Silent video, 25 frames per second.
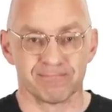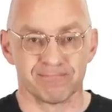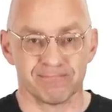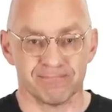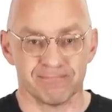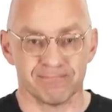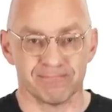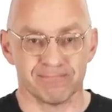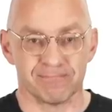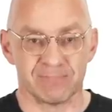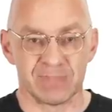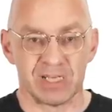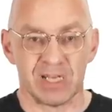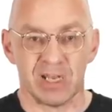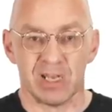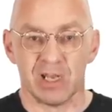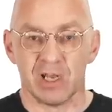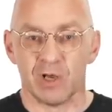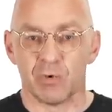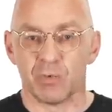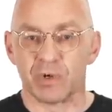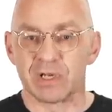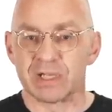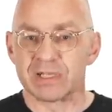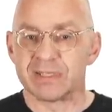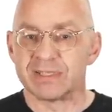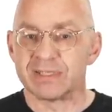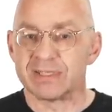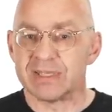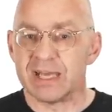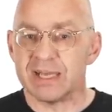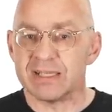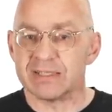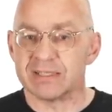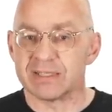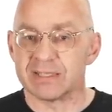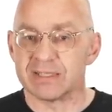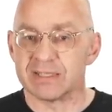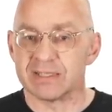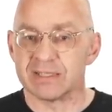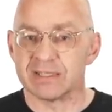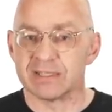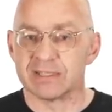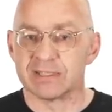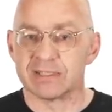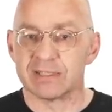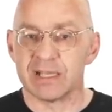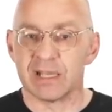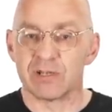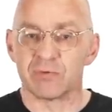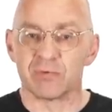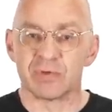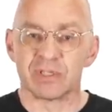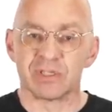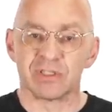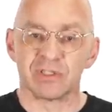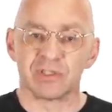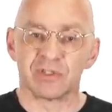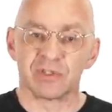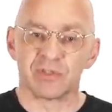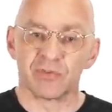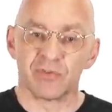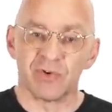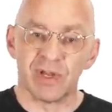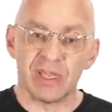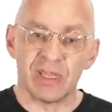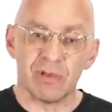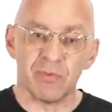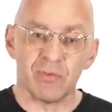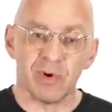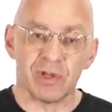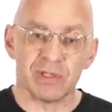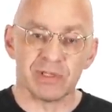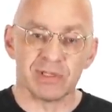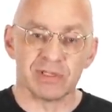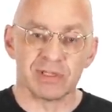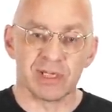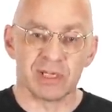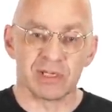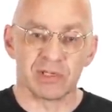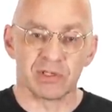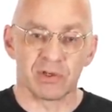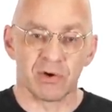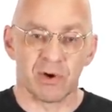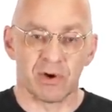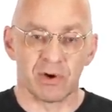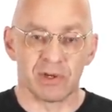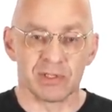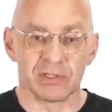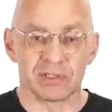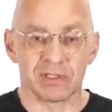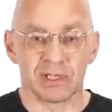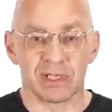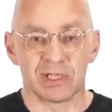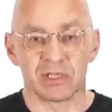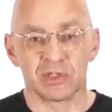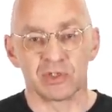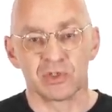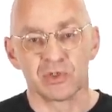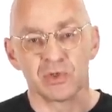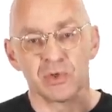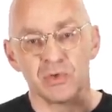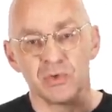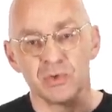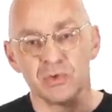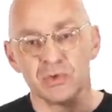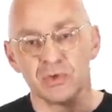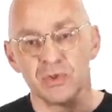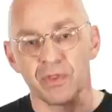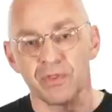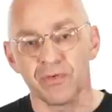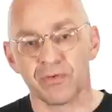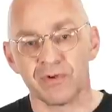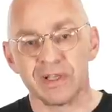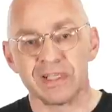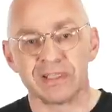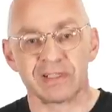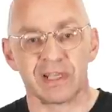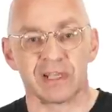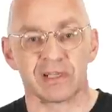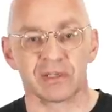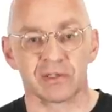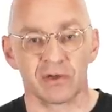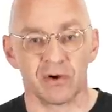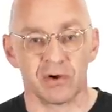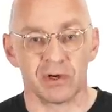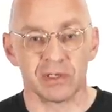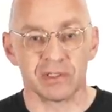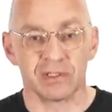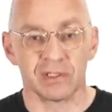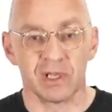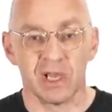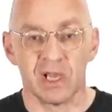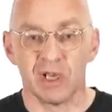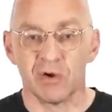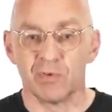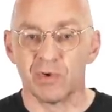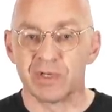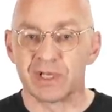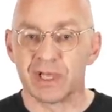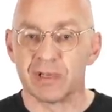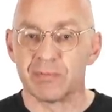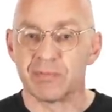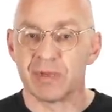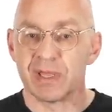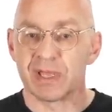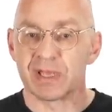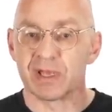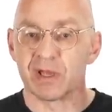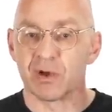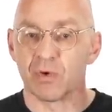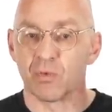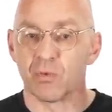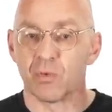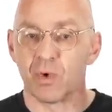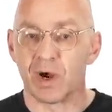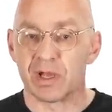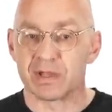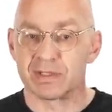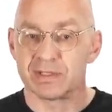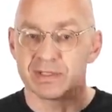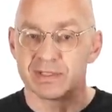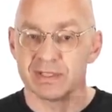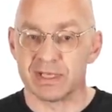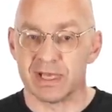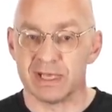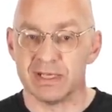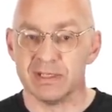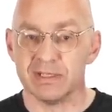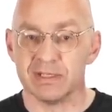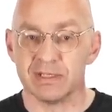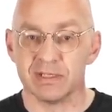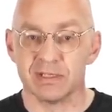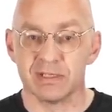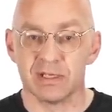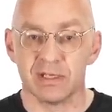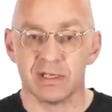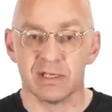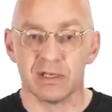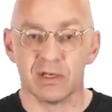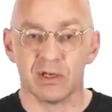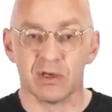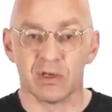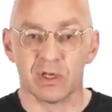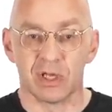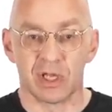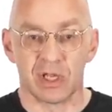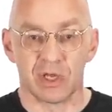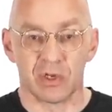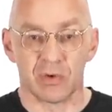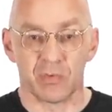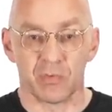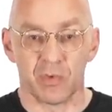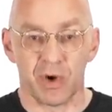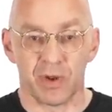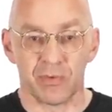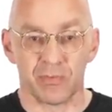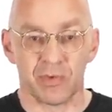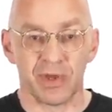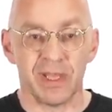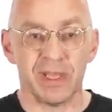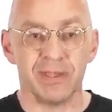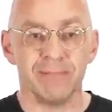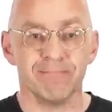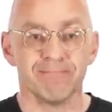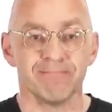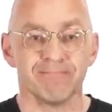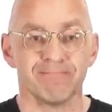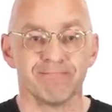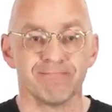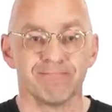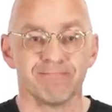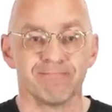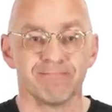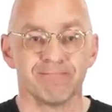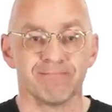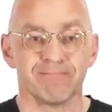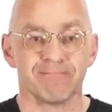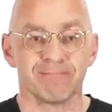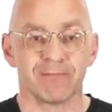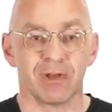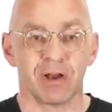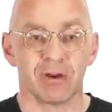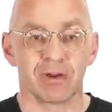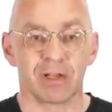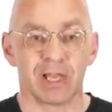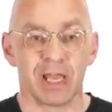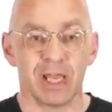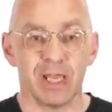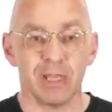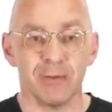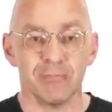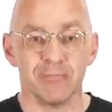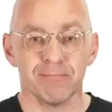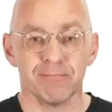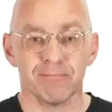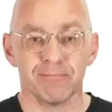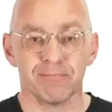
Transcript: Hmm. What it says is that with three one cent coins and two three cent coins, we can make one cent in one way, okay,